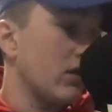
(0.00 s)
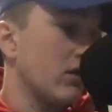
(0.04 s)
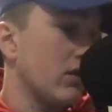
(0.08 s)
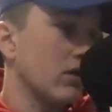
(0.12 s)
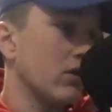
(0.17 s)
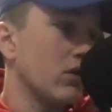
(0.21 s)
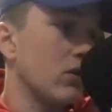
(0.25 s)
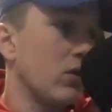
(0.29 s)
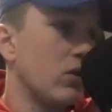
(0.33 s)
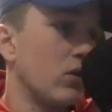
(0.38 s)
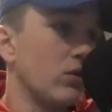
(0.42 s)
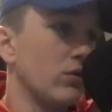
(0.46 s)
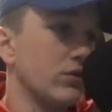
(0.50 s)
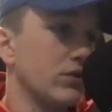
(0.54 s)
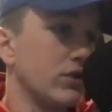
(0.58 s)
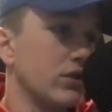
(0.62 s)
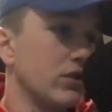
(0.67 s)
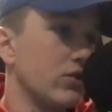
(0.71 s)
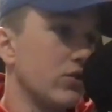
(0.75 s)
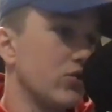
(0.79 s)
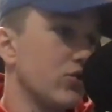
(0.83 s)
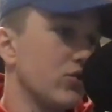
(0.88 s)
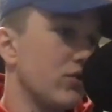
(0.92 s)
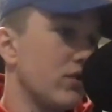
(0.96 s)
goals
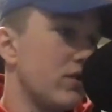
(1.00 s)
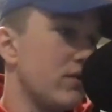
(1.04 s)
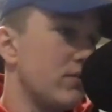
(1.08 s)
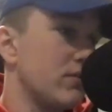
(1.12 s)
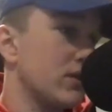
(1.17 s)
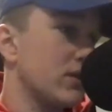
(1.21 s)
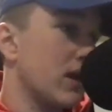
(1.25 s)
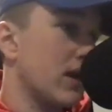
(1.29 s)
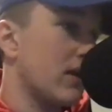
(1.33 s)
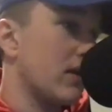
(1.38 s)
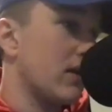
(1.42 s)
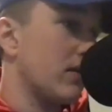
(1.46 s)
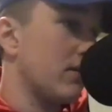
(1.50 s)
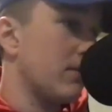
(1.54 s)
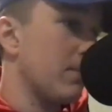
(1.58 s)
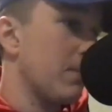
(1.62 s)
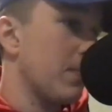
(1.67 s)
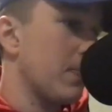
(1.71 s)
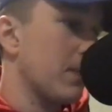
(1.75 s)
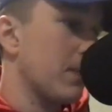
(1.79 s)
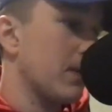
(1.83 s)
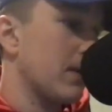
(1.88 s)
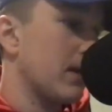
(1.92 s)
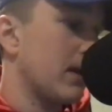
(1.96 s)
and their dreams kind of
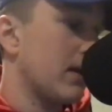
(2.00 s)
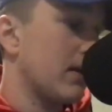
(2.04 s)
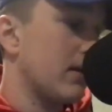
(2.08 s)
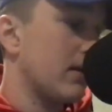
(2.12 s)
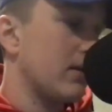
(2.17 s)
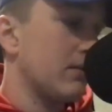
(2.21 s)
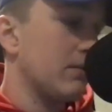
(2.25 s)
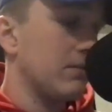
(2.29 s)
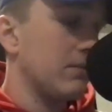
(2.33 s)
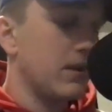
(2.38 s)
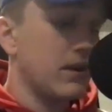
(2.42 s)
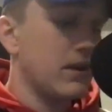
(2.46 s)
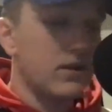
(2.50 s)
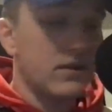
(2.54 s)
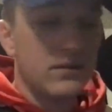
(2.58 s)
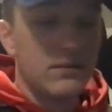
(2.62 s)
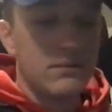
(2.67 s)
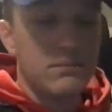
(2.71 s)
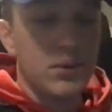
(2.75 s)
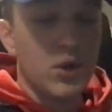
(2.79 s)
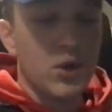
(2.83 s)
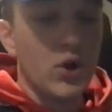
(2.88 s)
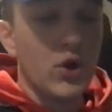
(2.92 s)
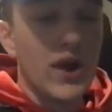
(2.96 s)

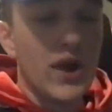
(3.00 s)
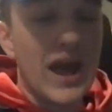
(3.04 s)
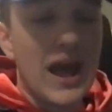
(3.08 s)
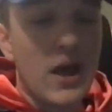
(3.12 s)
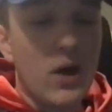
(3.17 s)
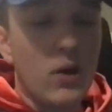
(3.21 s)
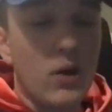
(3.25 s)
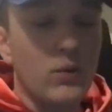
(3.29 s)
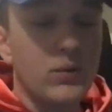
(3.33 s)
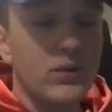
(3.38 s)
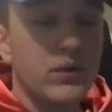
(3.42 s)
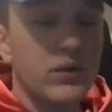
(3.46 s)
burn out.